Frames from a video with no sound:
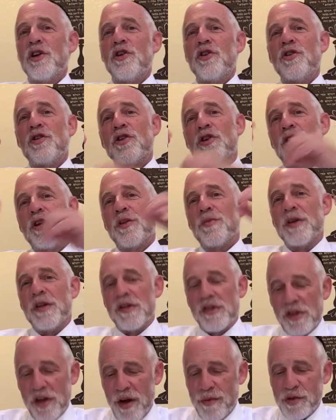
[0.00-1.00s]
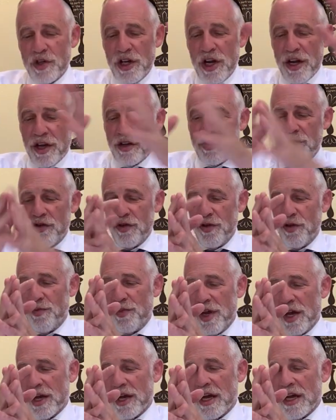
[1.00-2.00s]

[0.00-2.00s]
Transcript: you're going to be subject to being